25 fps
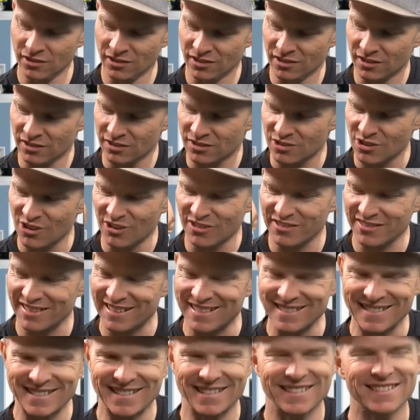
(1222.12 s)
you not talk
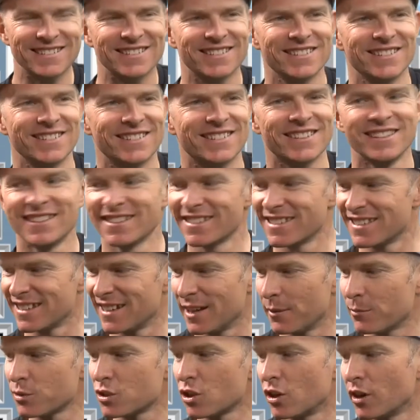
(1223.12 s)
about me in the third person?
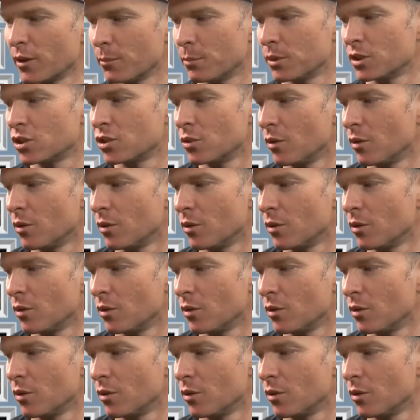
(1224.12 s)
I'm sorry, but